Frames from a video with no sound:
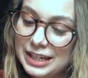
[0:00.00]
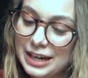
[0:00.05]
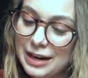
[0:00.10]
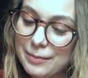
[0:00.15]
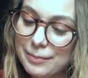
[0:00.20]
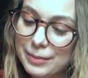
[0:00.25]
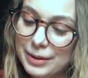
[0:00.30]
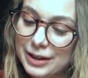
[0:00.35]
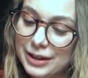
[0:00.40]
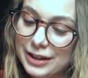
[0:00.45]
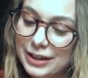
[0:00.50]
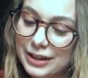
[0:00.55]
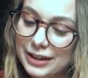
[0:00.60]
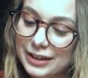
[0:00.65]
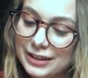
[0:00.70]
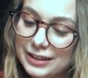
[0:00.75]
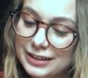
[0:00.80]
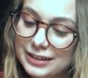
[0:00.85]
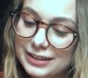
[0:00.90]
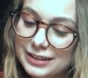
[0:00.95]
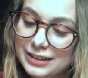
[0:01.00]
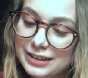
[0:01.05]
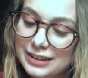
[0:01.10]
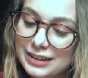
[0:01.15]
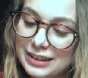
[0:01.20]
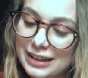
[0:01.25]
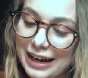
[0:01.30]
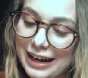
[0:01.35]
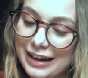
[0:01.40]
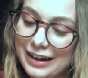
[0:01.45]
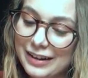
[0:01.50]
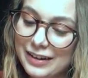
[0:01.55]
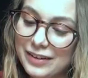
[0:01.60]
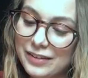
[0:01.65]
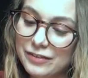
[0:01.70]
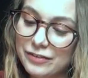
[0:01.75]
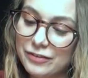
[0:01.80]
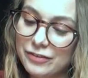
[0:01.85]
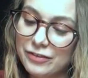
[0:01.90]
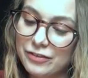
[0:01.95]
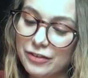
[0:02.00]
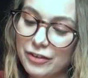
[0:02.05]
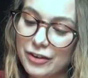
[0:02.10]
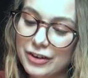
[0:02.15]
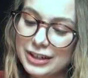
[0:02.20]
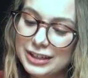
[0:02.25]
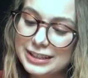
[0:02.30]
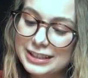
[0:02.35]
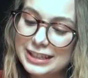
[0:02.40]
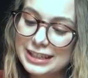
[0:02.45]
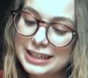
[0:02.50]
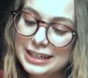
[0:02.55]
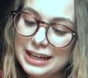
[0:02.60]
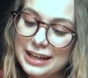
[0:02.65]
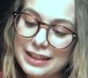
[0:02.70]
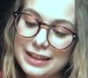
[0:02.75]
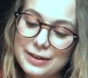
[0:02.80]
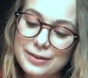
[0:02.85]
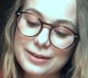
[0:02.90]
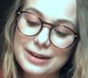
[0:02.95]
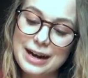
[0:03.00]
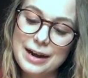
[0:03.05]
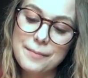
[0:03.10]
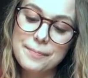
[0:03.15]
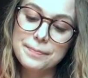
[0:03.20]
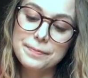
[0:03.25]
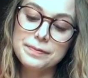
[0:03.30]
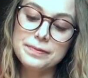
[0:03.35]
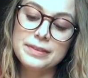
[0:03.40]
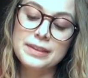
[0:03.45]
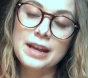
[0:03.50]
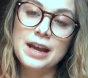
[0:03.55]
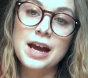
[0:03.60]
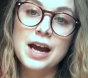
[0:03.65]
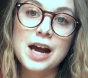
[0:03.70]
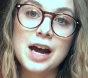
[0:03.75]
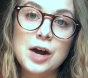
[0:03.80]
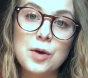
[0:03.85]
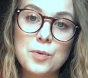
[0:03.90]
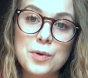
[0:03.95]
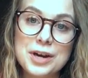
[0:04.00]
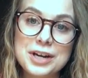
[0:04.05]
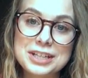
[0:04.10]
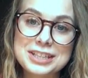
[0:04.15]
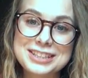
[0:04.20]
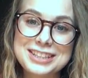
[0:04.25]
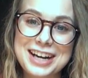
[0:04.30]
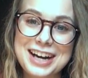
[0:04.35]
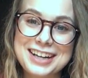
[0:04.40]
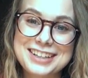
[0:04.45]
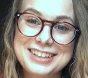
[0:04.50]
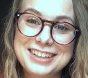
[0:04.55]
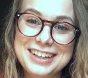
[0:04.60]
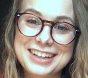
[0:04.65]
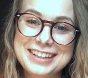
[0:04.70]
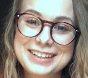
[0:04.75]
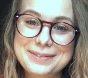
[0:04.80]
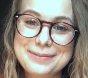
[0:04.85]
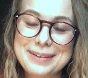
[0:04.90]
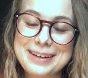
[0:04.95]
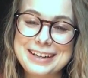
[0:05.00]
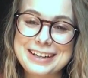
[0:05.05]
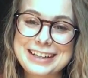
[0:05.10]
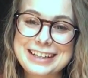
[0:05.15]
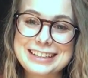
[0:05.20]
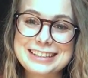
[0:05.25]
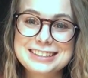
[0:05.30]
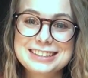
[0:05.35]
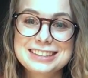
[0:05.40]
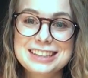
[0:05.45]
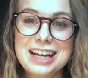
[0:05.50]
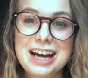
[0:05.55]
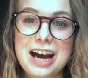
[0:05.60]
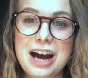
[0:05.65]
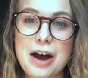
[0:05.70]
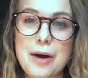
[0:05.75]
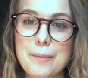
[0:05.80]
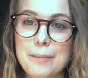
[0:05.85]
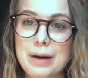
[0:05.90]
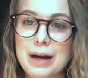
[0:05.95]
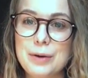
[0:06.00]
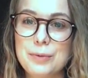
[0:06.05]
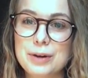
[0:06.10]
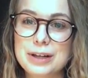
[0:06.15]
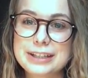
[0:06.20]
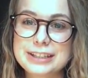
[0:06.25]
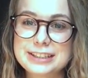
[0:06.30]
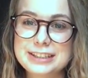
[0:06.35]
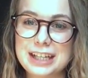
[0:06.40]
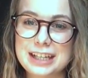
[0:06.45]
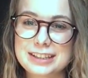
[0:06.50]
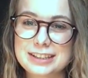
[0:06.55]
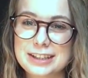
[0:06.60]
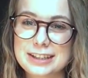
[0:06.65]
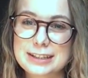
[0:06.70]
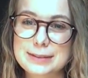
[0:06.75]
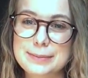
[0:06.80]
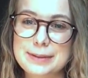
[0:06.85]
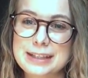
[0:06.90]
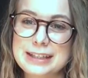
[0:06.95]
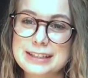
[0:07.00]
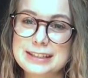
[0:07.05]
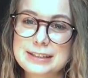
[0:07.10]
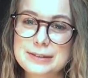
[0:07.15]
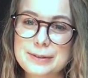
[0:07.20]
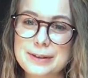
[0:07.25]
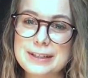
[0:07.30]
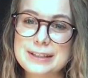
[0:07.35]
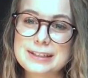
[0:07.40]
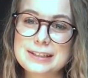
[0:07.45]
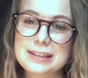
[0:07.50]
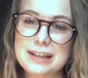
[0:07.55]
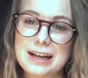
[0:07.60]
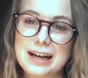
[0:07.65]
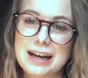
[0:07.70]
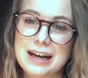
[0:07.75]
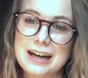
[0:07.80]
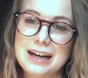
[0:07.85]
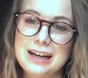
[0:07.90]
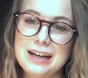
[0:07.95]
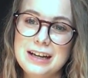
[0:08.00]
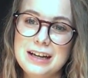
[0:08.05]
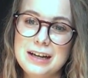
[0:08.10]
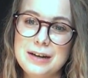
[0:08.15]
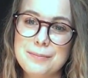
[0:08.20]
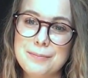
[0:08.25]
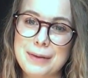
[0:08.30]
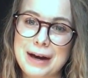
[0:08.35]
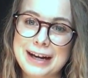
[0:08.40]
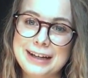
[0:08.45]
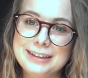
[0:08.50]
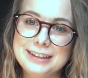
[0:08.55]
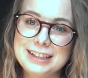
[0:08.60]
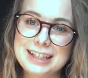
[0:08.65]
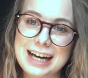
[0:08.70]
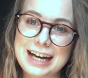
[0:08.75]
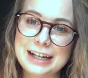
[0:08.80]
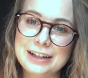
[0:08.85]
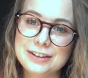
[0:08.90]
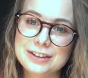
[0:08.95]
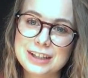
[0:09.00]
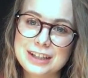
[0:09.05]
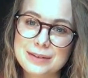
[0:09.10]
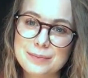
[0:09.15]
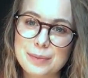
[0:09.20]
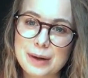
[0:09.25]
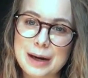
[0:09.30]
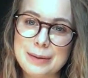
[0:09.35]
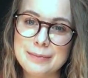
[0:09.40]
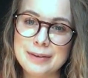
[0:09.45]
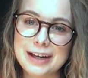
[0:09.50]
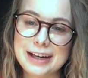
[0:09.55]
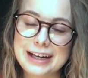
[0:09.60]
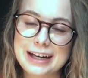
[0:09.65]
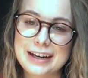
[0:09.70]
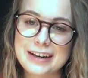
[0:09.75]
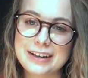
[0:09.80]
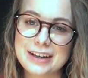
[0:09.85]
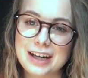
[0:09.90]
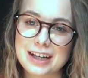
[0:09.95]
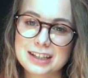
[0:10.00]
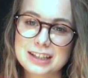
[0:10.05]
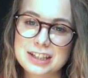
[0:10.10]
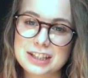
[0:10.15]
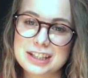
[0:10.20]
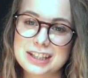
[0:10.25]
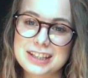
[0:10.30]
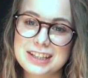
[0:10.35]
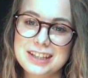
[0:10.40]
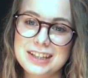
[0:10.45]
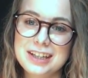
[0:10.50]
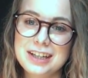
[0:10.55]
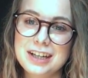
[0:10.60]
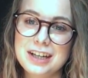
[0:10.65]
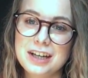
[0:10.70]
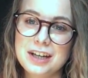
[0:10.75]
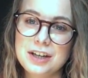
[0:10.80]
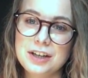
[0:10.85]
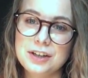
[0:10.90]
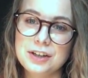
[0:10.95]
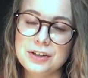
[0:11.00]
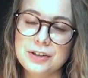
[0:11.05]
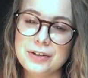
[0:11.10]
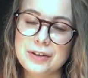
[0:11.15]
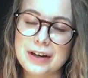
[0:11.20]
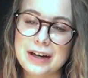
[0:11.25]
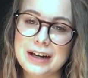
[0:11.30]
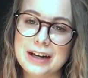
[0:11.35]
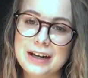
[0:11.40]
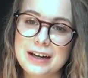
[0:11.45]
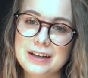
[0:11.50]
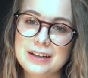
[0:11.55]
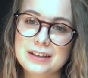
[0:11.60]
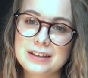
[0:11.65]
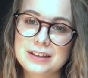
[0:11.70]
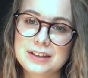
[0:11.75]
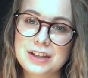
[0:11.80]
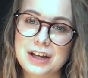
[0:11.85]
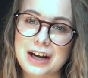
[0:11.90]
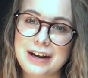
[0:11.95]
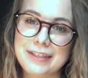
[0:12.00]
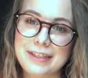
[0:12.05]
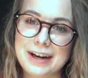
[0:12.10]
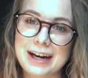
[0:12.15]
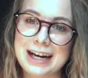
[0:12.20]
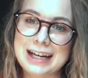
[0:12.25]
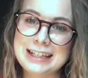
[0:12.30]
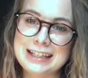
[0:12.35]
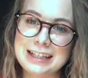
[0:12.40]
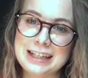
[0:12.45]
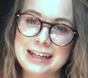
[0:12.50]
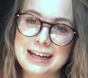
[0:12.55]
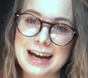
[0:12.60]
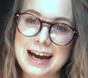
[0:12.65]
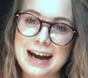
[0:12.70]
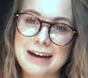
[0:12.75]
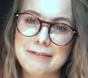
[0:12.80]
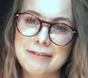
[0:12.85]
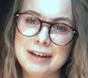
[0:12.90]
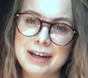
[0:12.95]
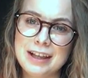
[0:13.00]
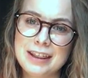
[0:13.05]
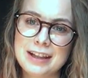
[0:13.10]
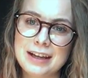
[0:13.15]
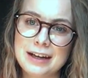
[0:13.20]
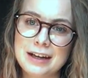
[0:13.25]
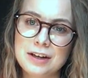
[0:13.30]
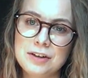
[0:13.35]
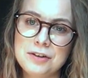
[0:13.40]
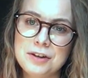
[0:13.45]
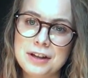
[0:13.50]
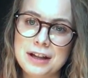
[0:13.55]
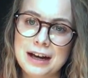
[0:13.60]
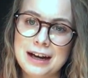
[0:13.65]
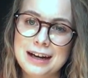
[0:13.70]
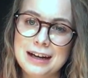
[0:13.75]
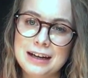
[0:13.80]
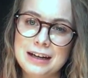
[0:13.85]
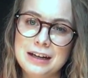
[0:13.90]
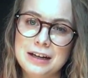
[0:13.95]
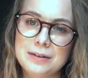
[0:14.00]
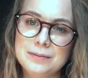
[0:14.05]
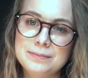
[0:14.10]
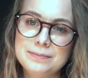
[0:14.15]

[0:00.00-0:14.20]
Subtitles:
Number 14, I think we're at. Worst doctor experience. My worst doctor experience was my childhood primary care doctor, who thought that I didn't have anything, who thought